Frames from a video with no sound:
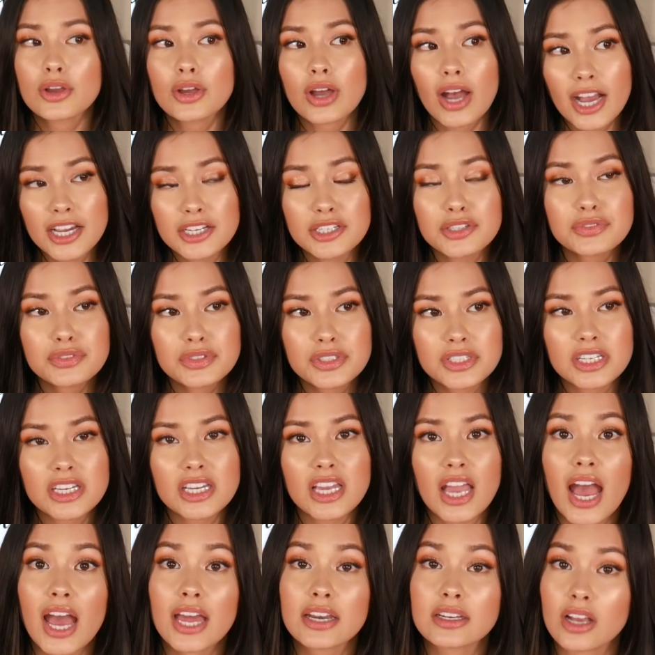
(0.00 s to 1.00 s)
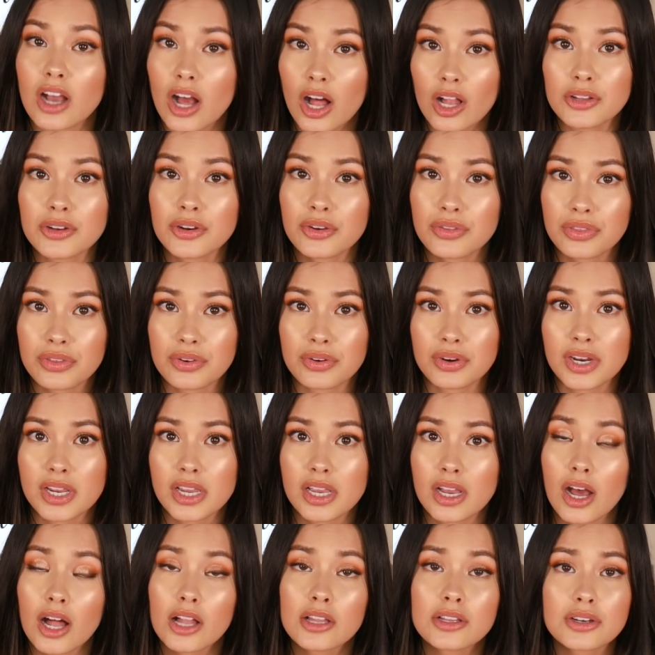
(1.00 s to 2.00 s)
Kind of looking at color theory,
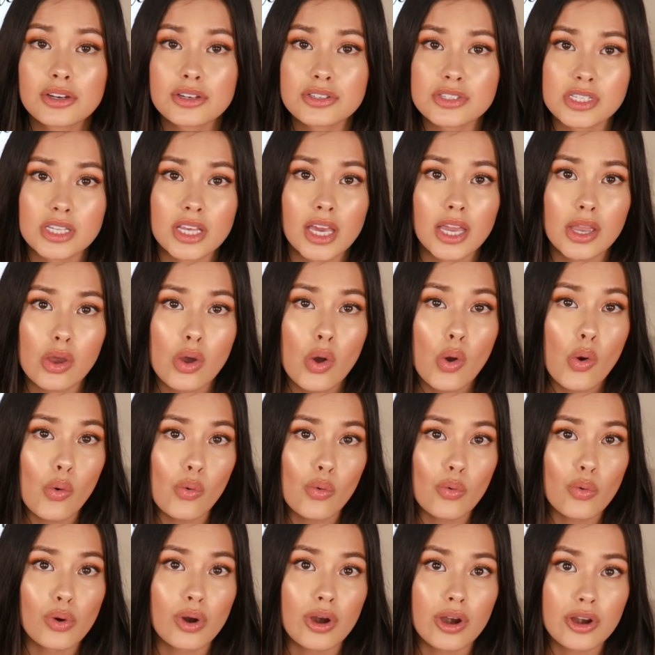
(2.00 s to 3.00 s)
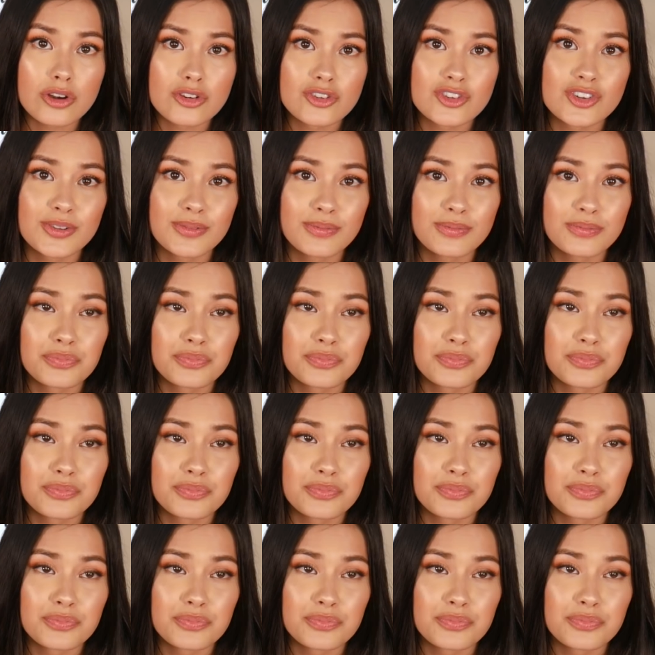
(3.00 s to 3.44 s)
colors like orange,